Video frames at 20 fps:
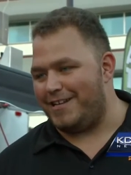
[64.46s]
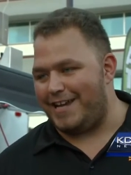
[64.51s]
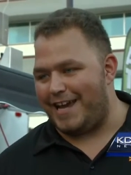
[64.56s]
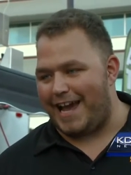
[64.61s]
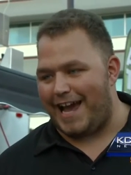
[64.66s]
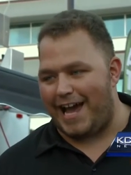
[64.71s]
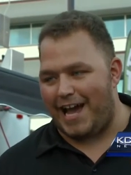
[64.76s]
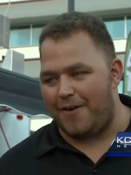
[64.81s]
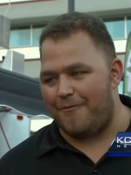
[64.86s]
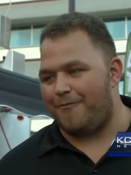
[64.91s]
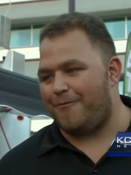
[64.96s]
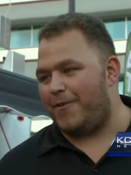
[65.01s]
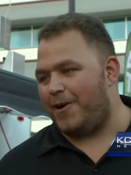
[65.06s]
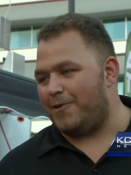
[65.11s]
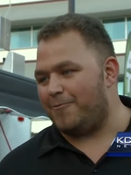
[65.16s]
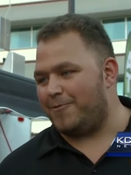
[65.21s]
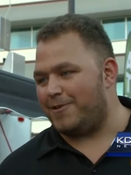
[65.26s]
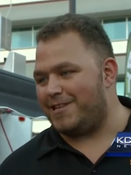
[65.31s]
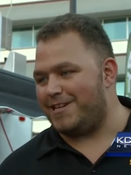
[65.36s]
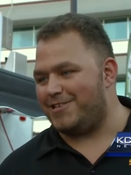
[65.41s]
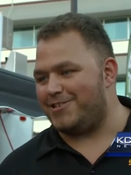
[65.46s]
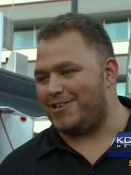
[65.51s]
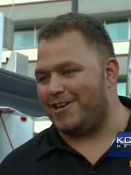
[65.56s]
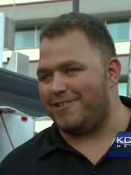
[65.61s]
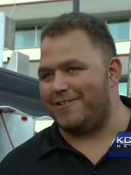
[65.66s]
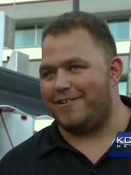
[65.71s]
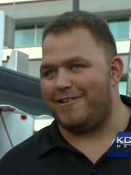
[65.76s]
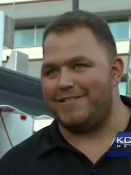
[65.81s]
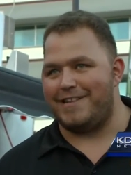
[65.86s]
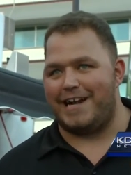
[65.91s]
You have fun with each
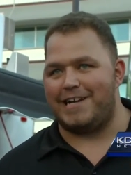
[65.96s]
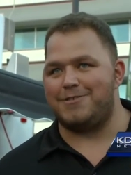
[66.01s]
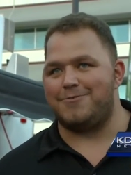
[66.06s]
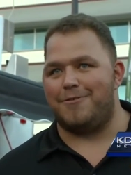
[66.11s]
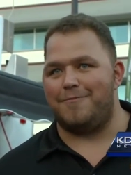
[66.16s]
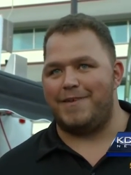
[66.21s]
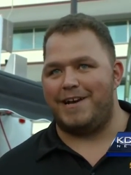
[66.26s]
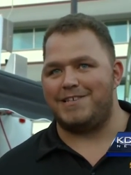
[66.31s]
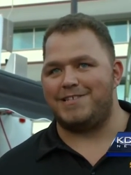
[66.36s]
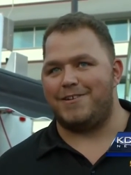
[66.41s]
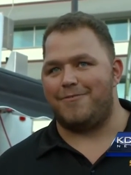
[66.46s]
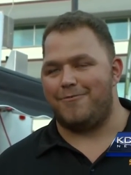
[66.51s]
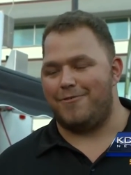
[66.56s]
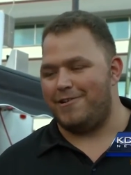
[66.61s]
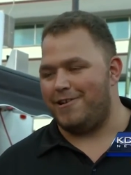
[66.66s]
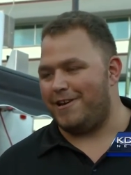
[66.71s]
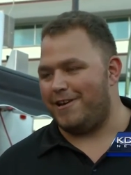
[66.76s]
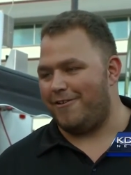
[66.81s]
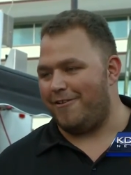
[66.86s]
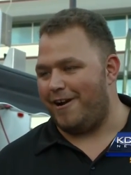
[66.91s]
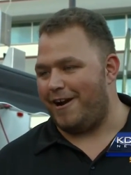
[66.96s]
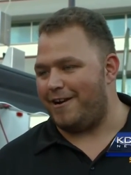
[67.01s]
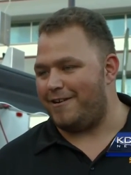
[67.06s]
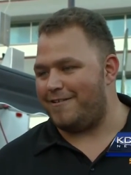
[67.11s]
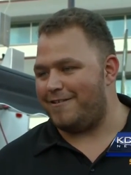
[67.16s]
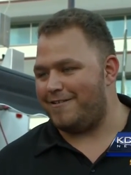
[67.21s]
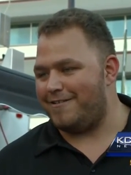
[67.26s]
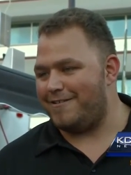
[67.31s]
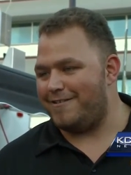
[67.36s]
other, and that's what makes it really great.